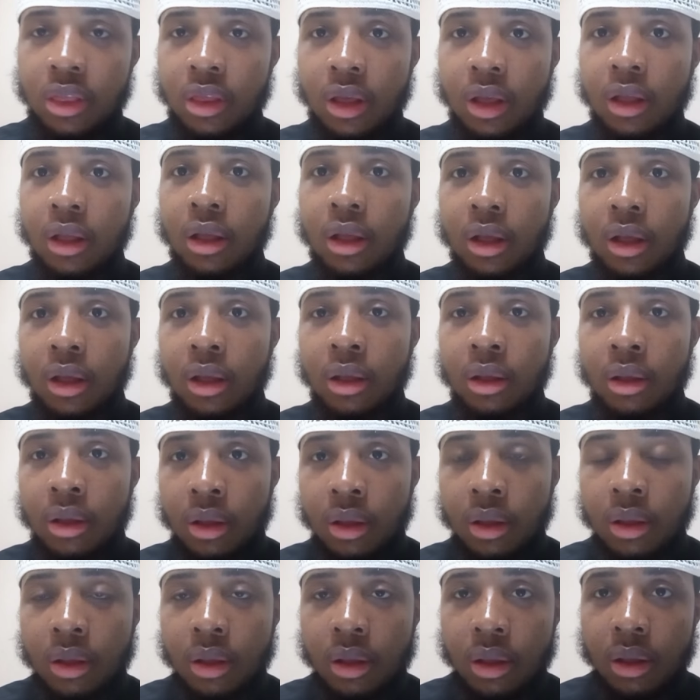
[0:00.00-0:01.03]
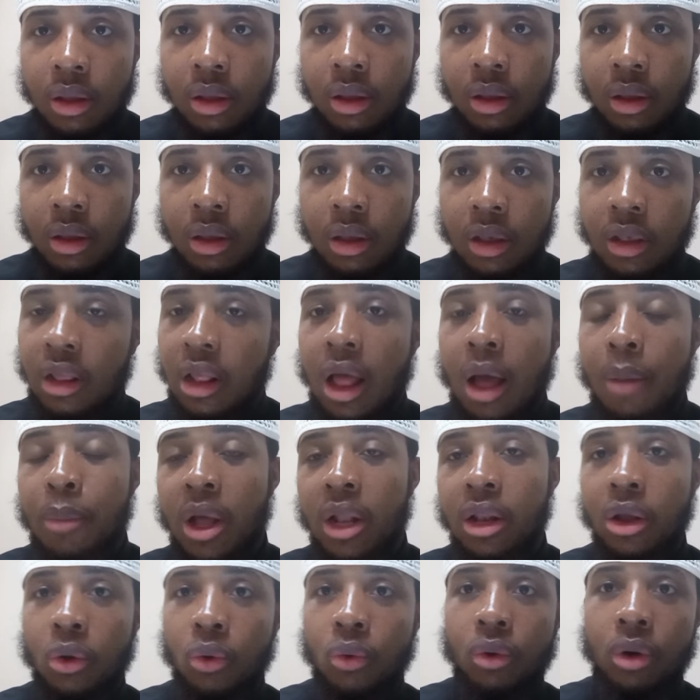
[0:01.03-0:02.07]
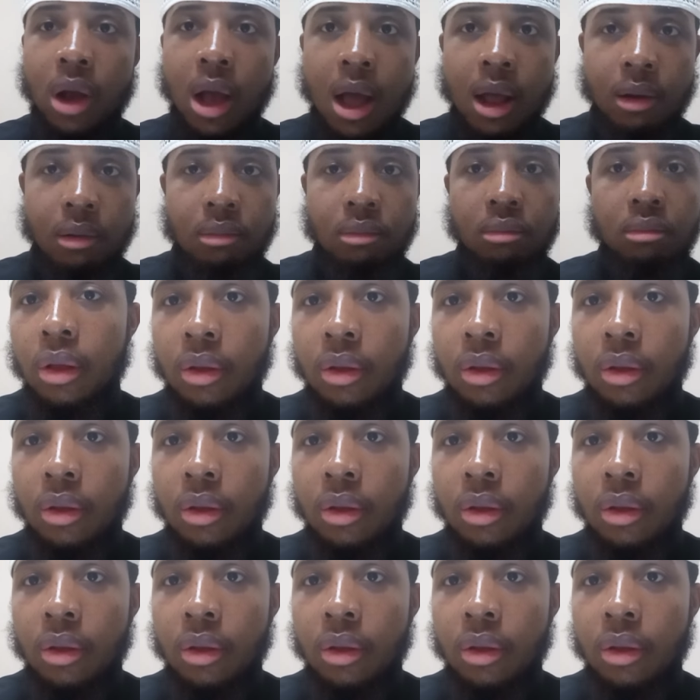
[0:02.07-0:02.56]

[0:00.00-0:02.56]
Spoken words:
Islam and the Quran.